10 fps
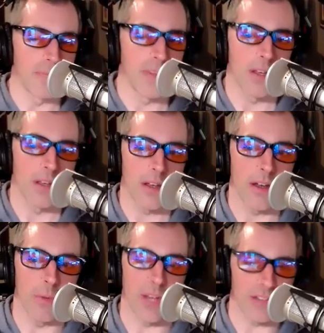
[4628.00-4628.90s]
yeah,
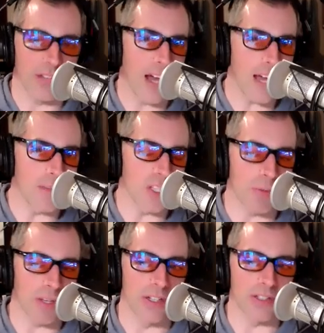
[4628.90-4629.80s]
we could time this
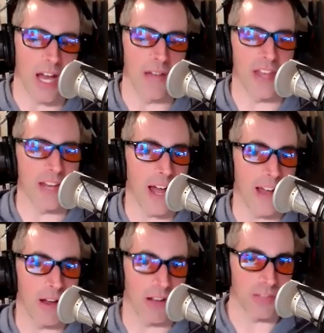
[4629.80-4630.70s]
because then
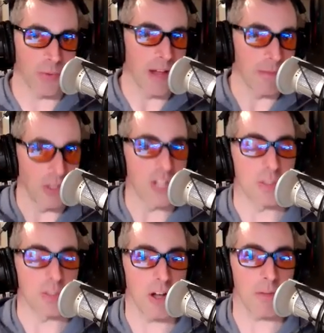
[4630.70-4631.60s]
I, cause when I
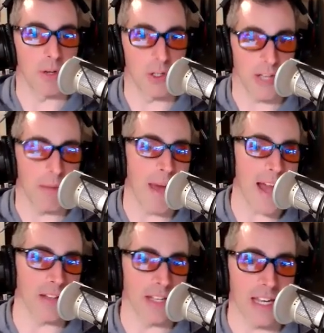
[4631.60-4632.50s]
launch the blog post, I
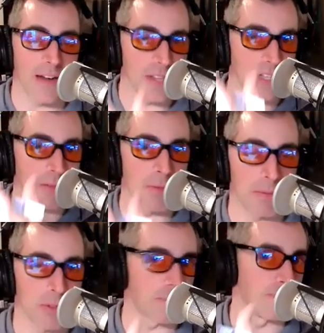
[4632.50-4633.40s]
backlink everything to
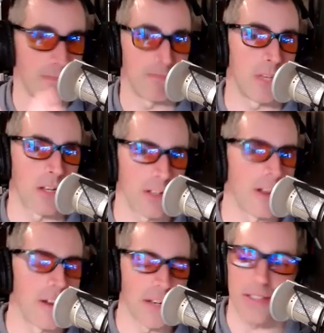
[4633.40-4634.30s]
people's, you know, you
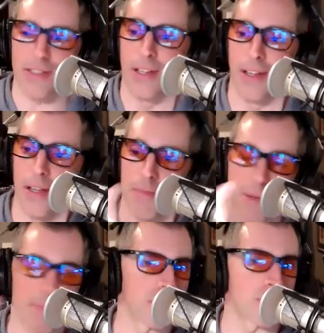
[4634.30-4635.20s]
know how it is. Yeah. yeah, yeah.
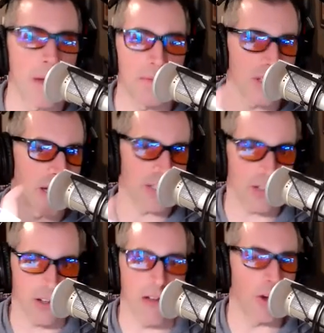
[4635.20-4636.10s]
People's websites
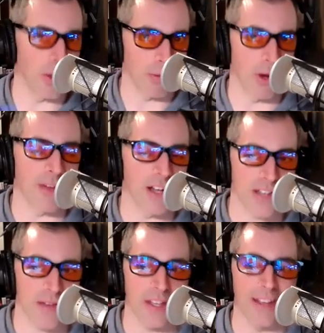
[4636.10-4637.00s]
or all your
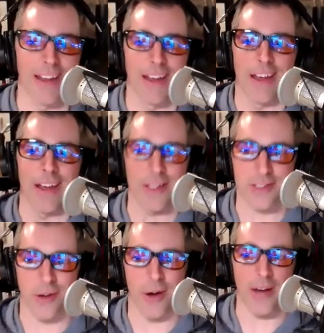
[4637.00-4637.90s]
profiles, everything. Mm-hmm.
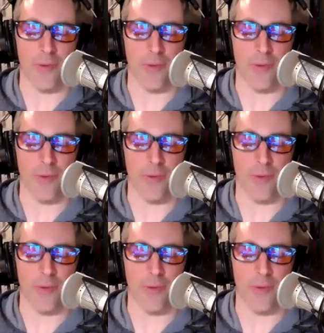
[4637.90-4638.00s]
So I'd